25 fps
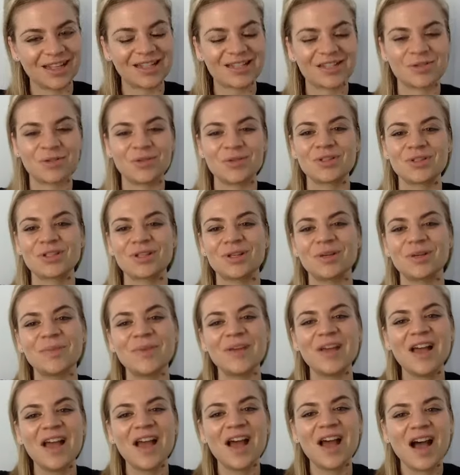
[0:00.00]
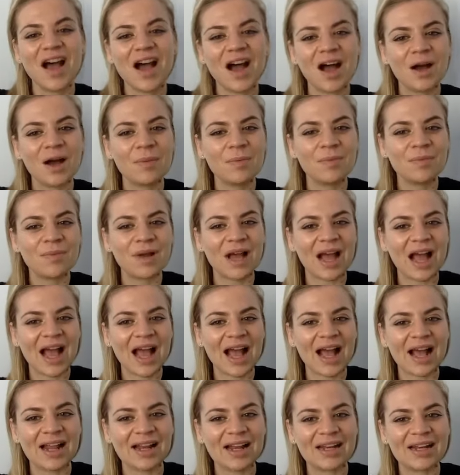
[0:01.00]
That's awesome.
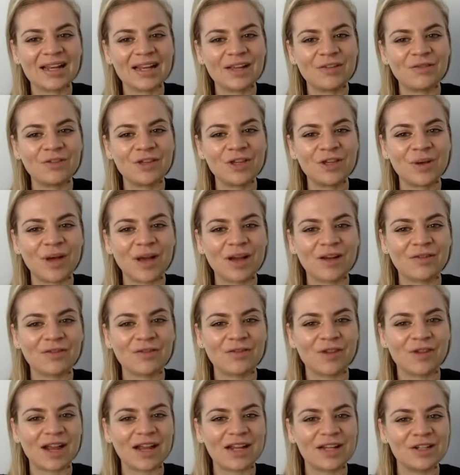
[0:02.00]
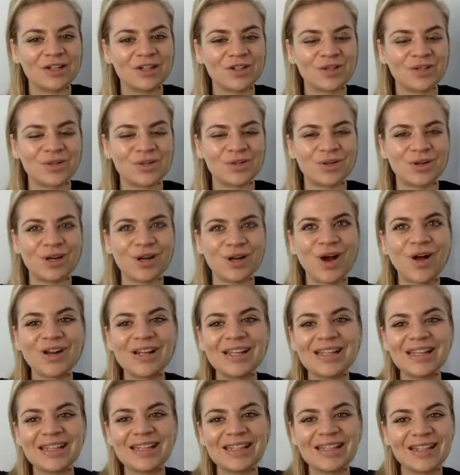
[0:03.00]
And if you had a friend or a
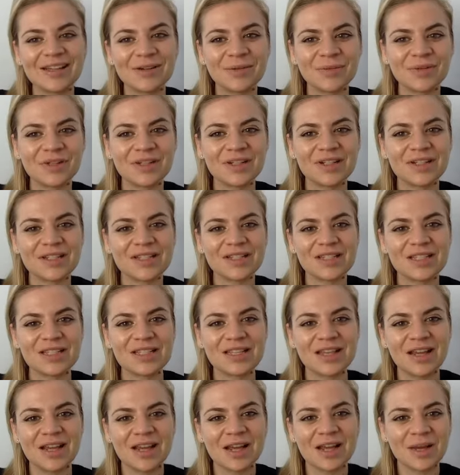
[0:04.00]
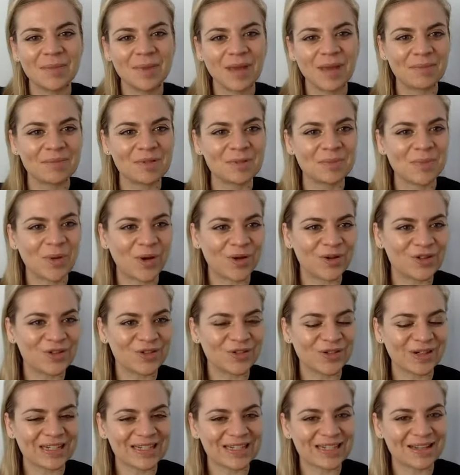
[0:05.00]
colleague that was perhaps
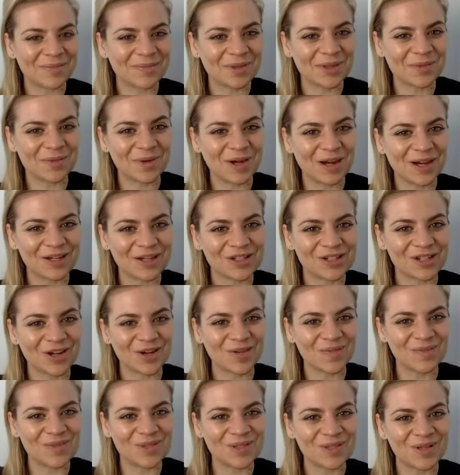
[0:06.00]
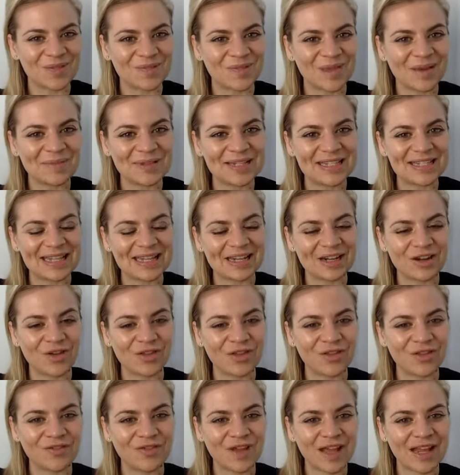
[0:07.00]
pondering some of the workshops and maybe sitting
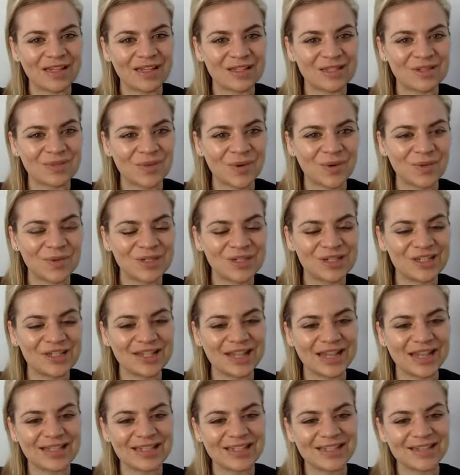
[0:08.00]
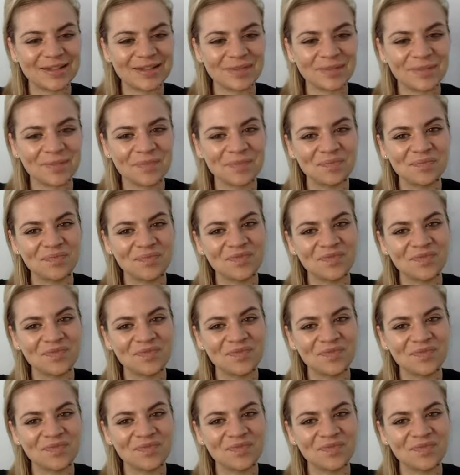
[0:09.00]
on the fence, what would you say to them?